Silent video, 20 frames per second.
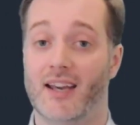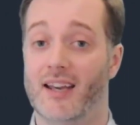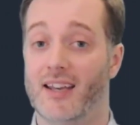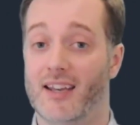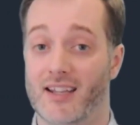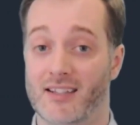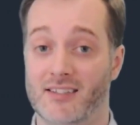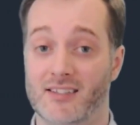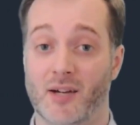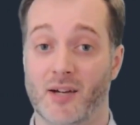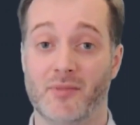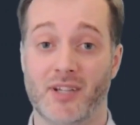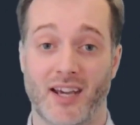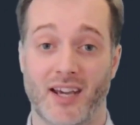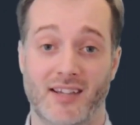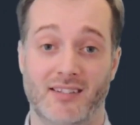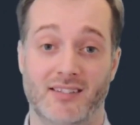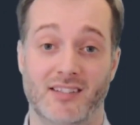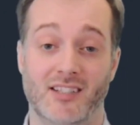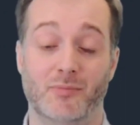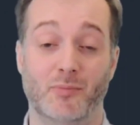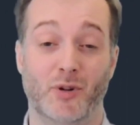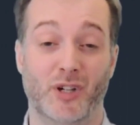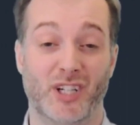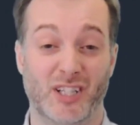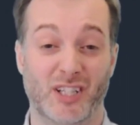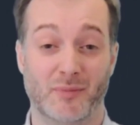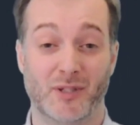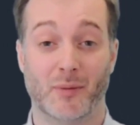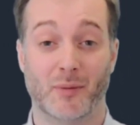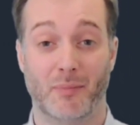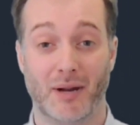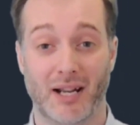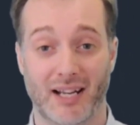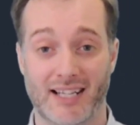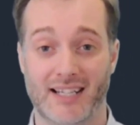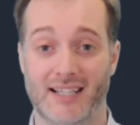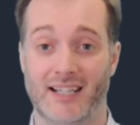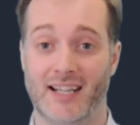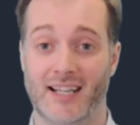In some cases, putting them
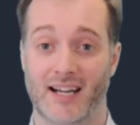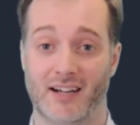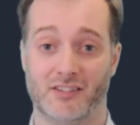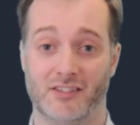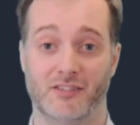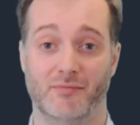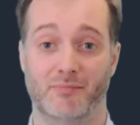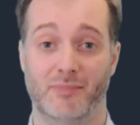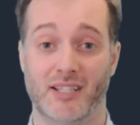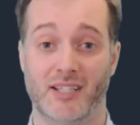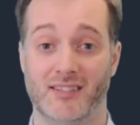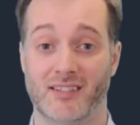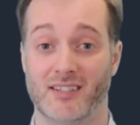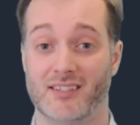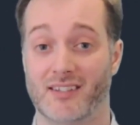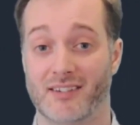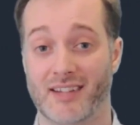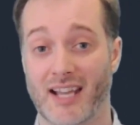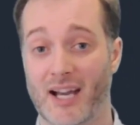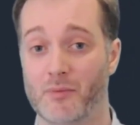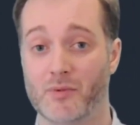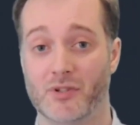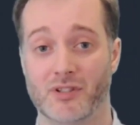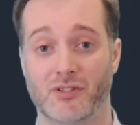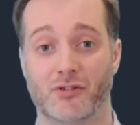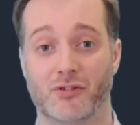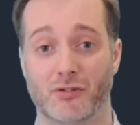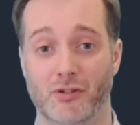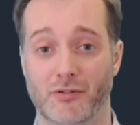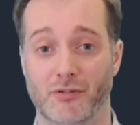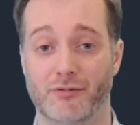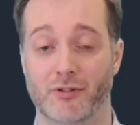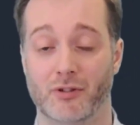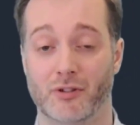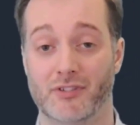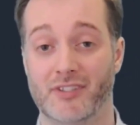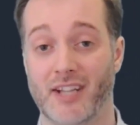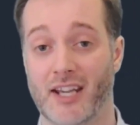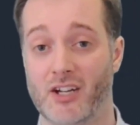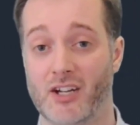completely out of business, and that was true for
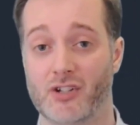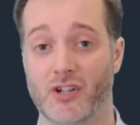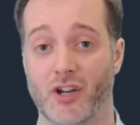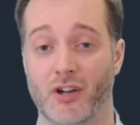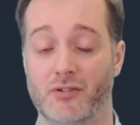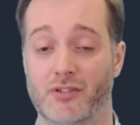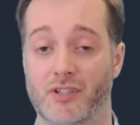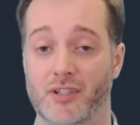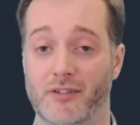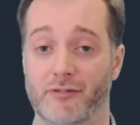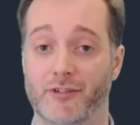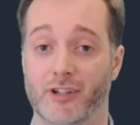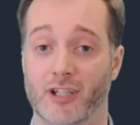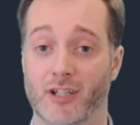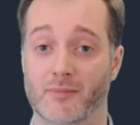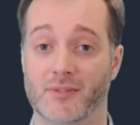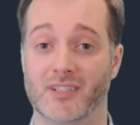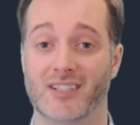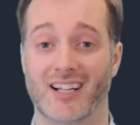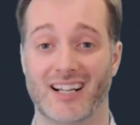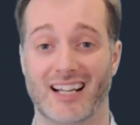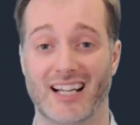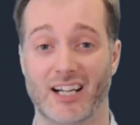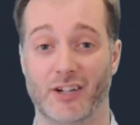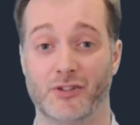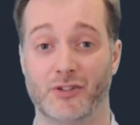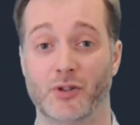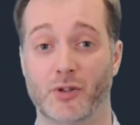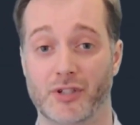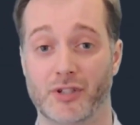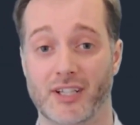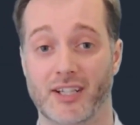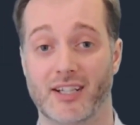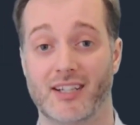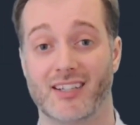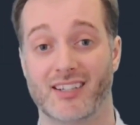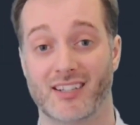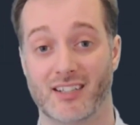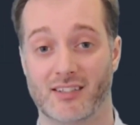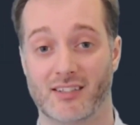Danish hosting firms Cloud Nordic
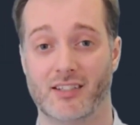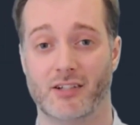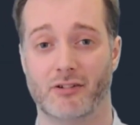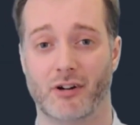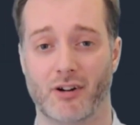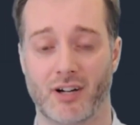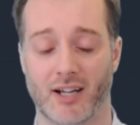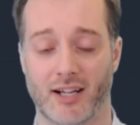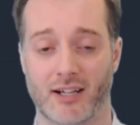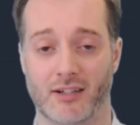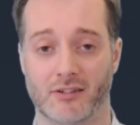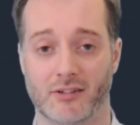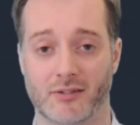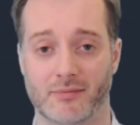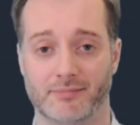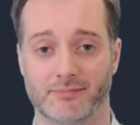and Azero Cloud.